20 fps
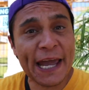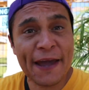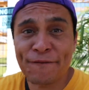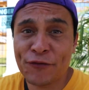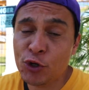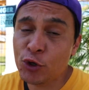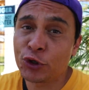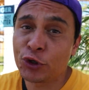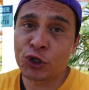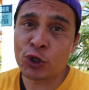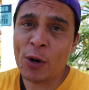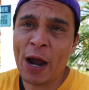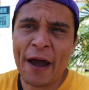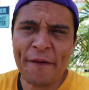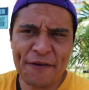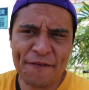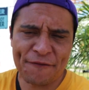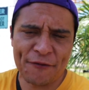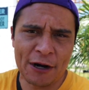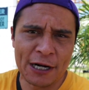if you do
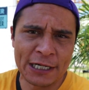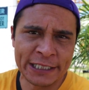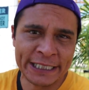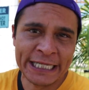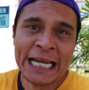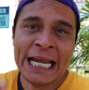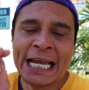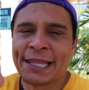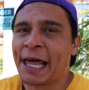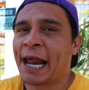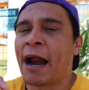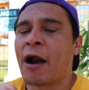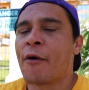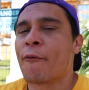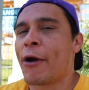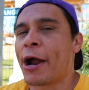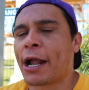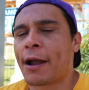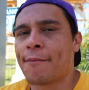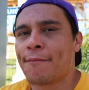have the funds that I
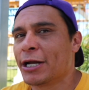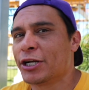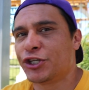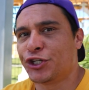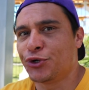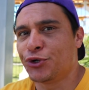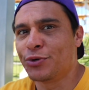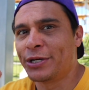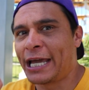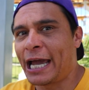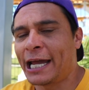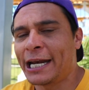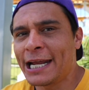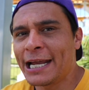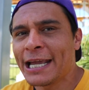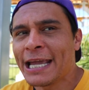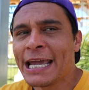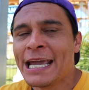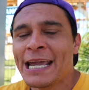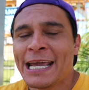recommend you
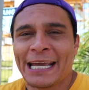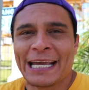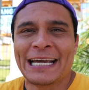getting,